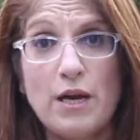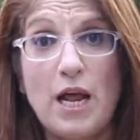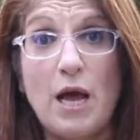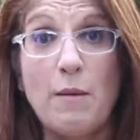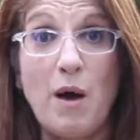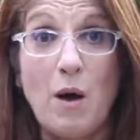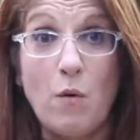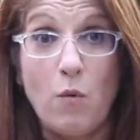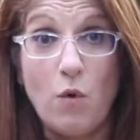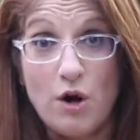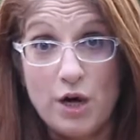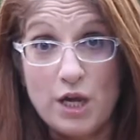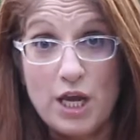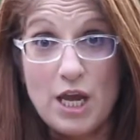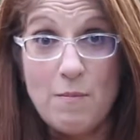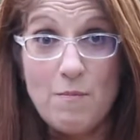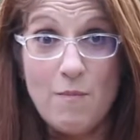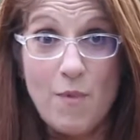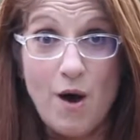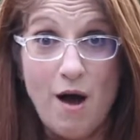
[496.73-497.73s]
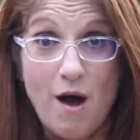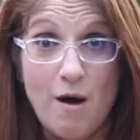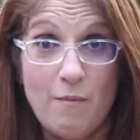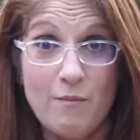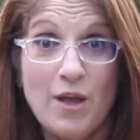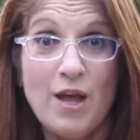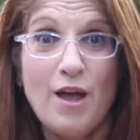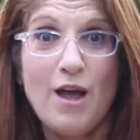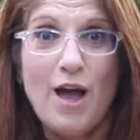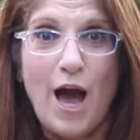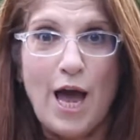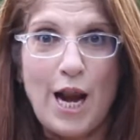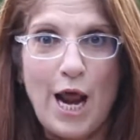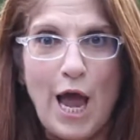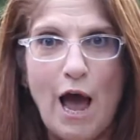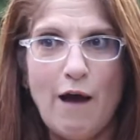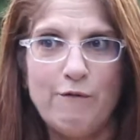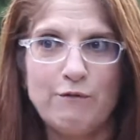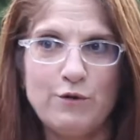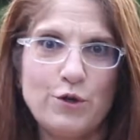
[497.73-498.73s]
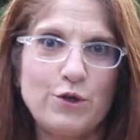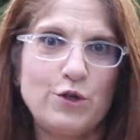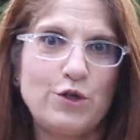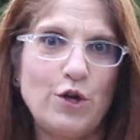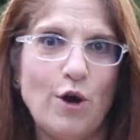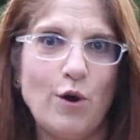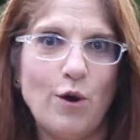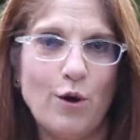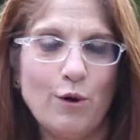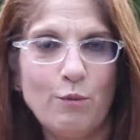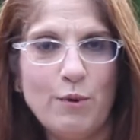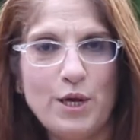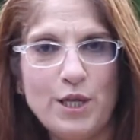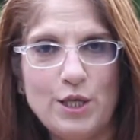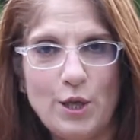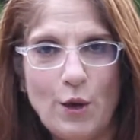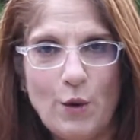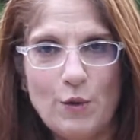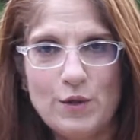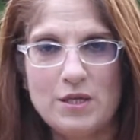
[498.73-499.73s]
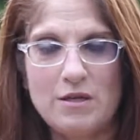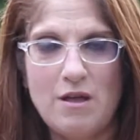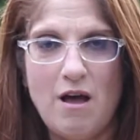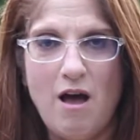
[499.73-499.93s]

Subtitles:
I'm a working mom, and I have to juggle with those